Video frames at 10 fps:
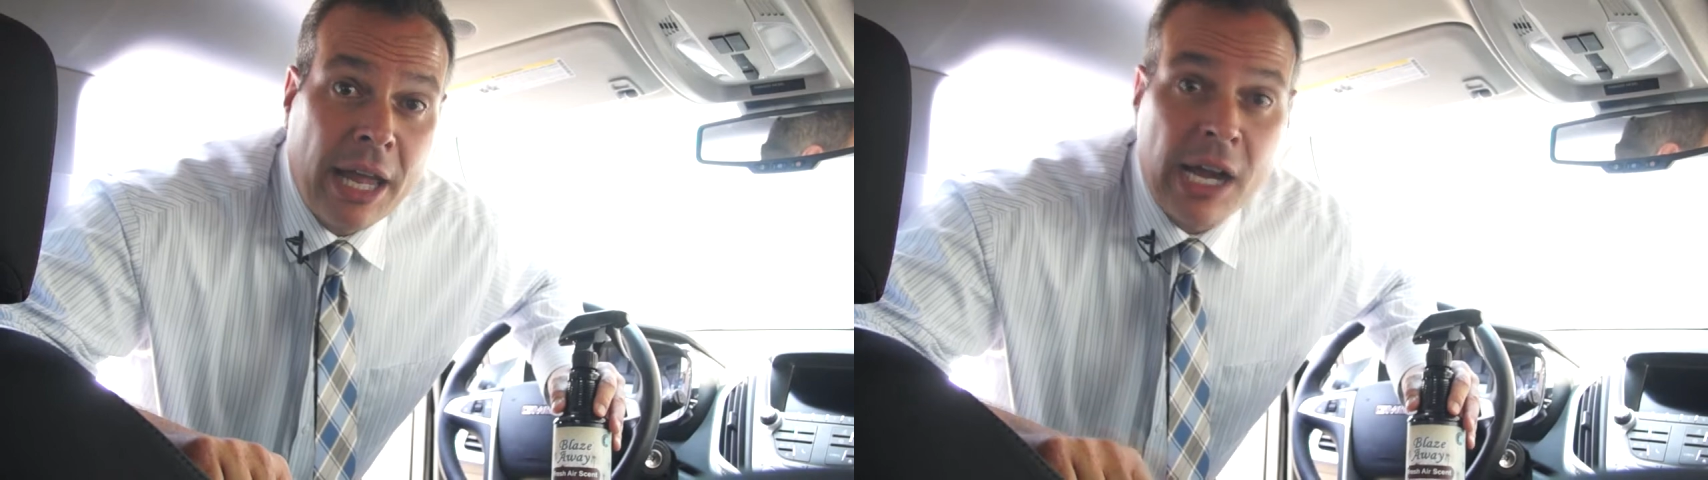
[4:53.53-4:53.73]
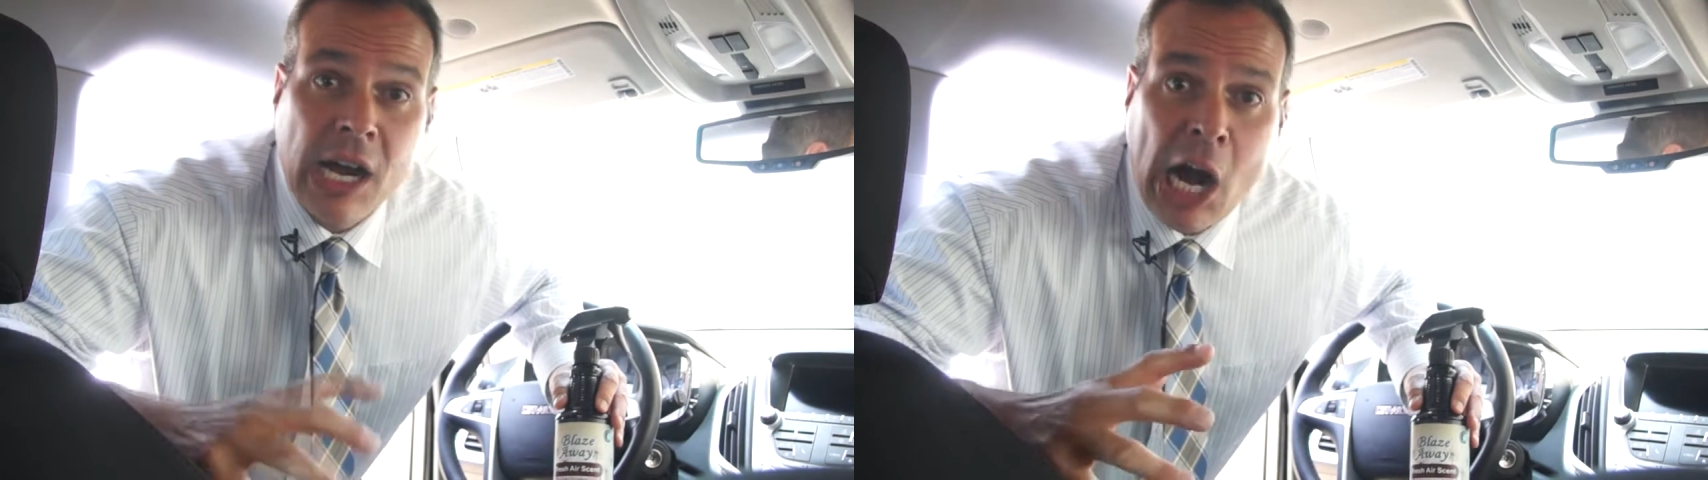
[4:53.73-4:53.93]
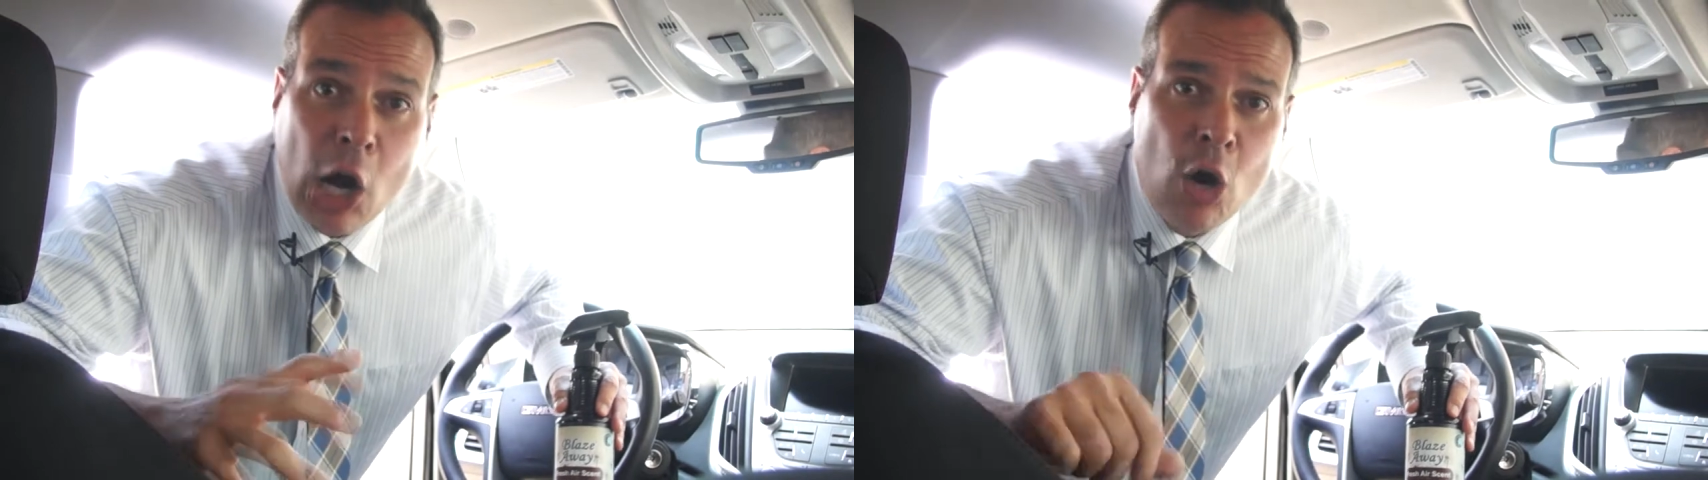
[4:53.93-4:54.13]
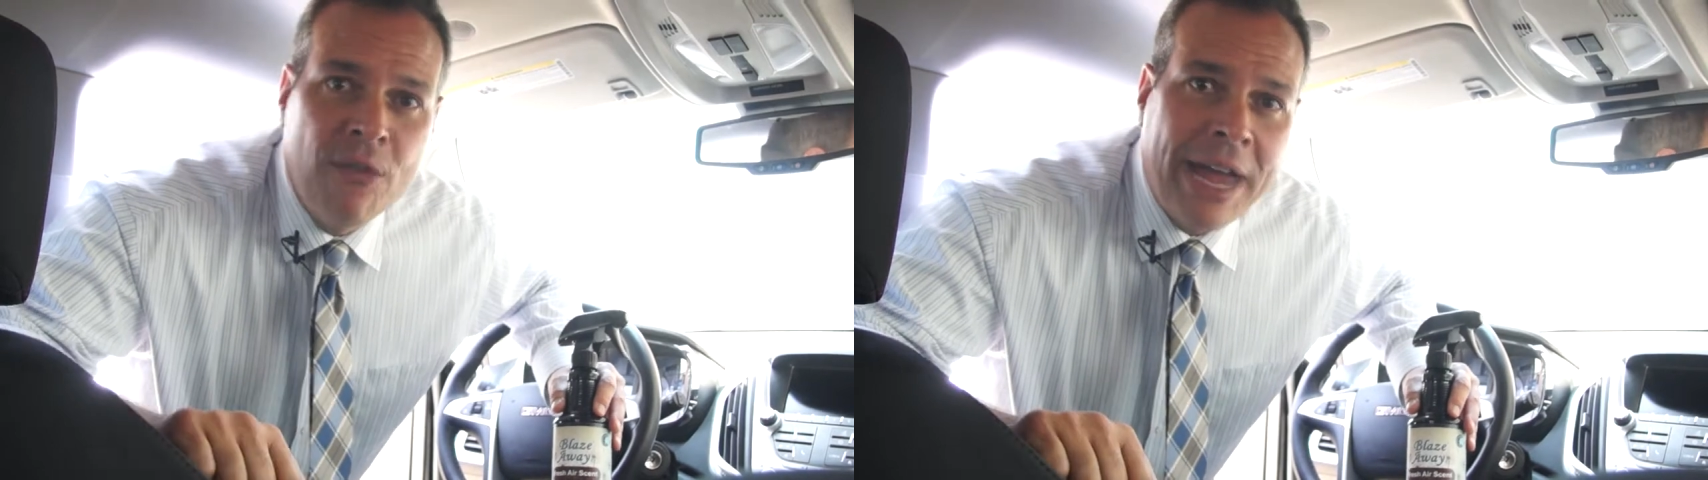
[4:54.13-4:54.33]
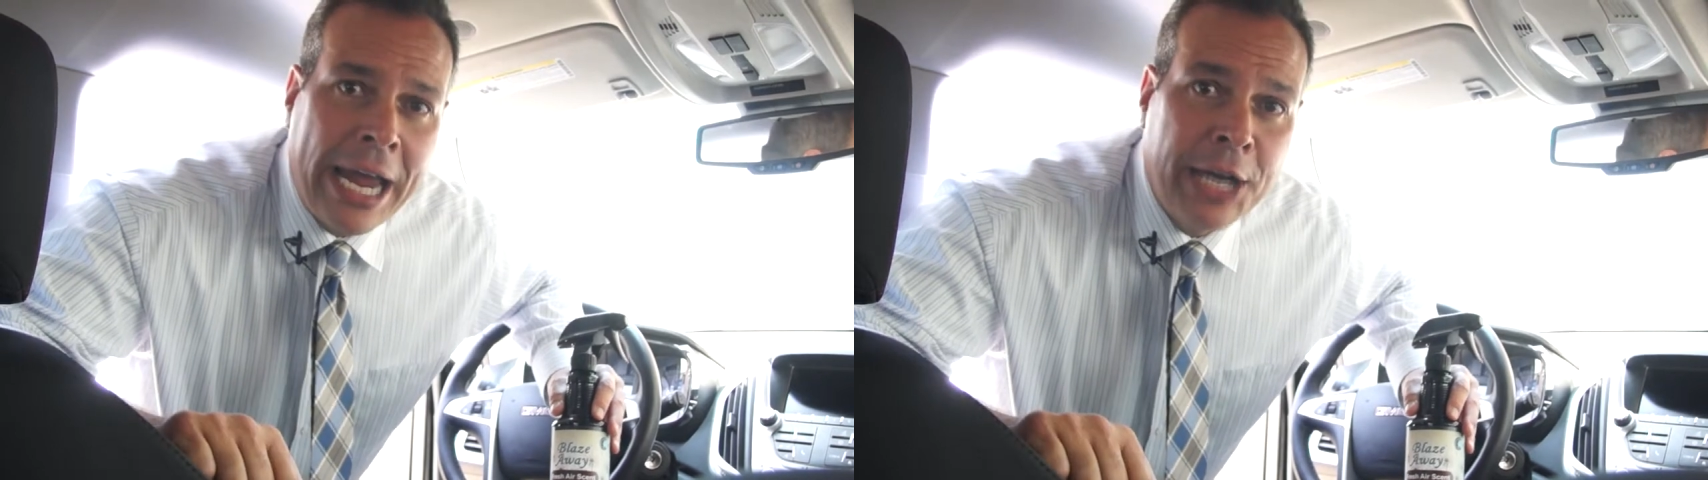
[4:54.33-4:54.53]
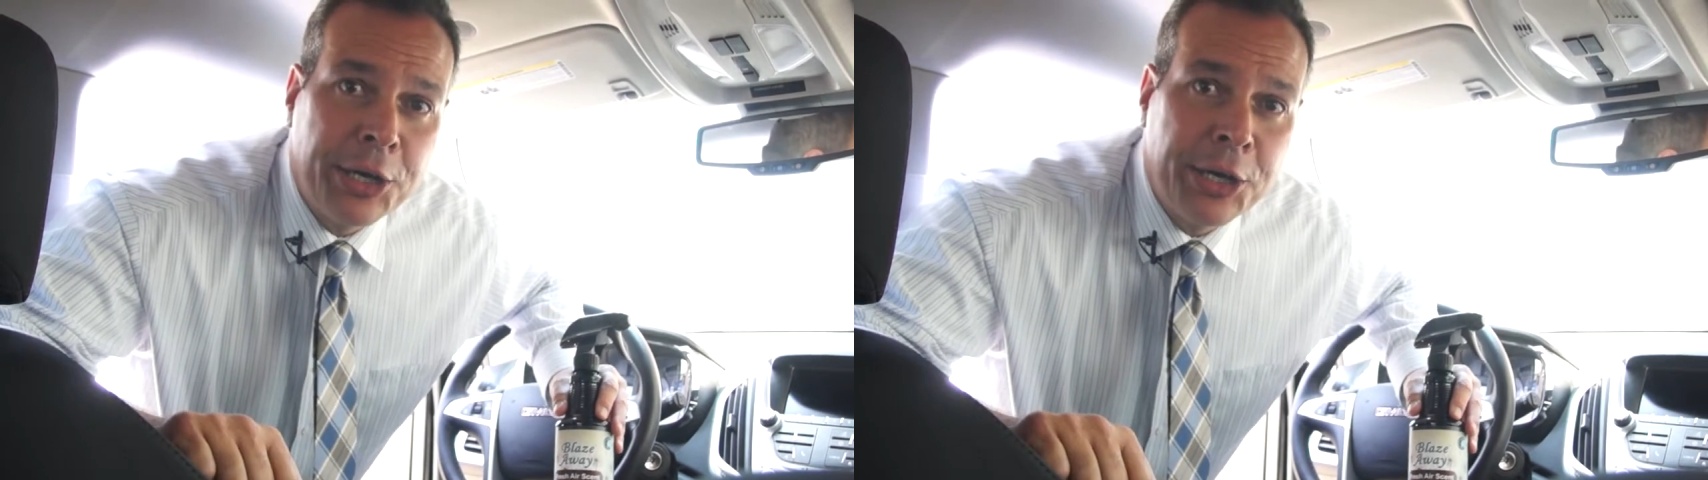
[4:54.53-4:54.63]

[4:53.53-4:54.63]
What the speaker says: like a cargo van,